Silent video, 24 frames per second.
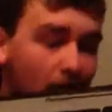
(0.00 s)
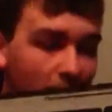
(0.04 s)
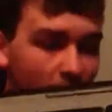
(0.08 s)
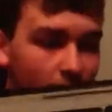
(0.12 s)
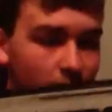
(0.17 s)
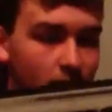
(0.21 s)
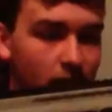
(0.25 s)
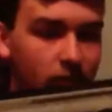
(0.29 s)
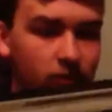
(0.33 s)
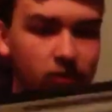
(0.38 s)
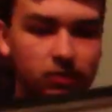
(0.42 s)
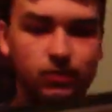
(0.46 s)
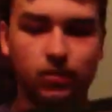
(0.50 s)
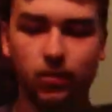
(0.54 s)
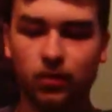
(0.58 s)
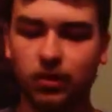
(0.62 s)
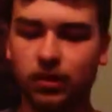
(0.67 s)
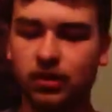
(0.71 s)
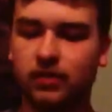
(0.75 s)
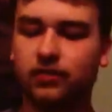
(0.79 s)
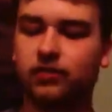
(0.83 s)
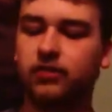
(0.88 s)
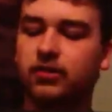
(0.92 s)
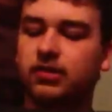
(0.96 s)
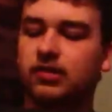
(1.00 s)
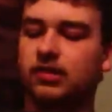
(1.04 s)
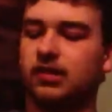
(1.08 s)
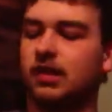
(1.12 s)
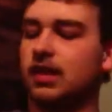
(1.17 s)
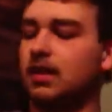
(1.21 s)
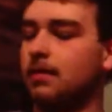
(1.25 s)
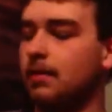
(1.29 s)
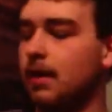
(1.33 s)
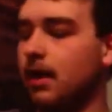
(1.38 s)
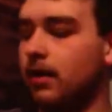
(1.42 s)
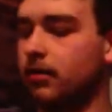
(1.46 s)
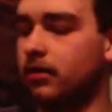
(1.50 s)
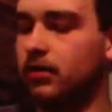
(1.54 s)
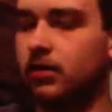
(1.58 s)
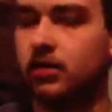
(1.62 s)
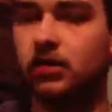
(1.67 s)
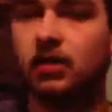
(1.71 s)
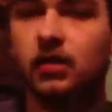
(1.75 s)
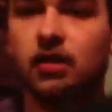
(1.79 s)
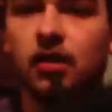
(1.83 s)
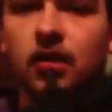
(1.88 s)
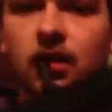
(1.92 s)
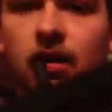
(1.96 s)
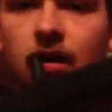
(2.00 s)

different points for sling mounts.